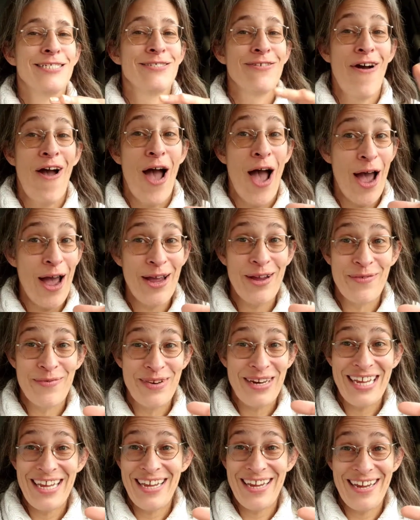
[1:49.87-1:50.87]
So I am going
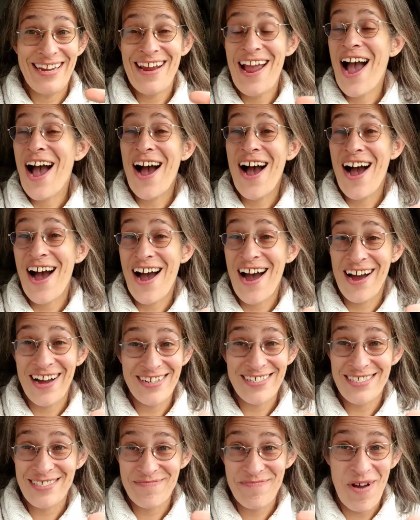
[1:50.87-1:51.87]
to eat hot
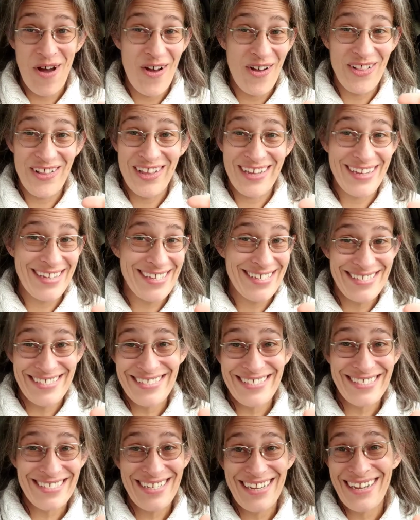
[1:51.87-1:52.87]
tamales
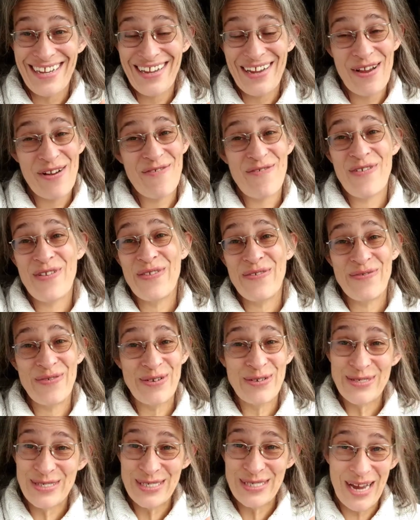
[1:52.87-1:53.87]
for the
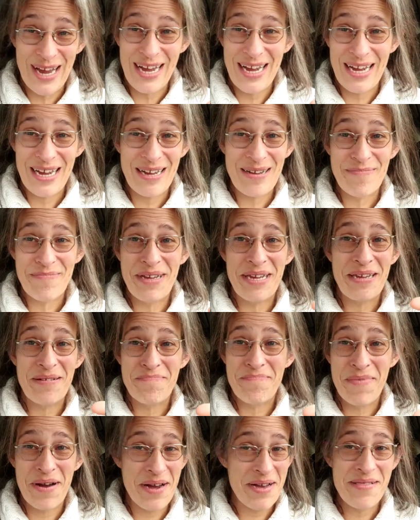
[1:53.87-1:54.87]
first time
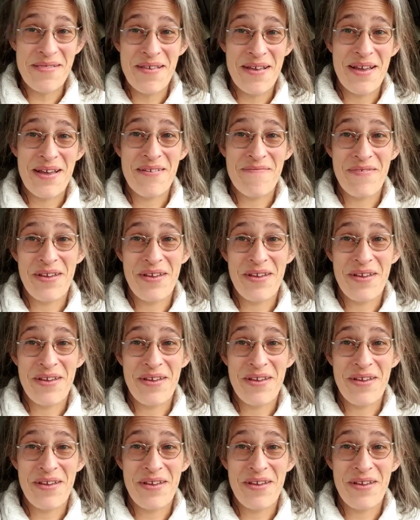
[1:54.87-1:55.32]
in my life.